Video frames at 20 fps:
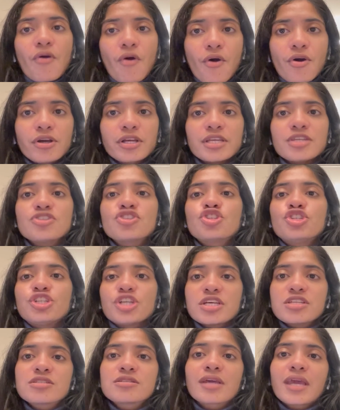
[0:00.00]
August
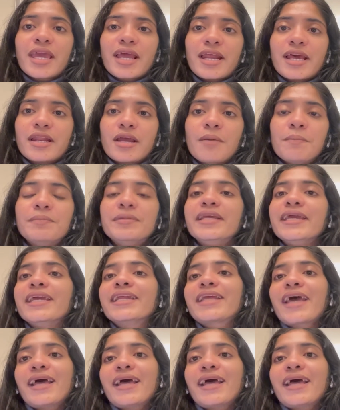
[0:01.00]
just to get an update,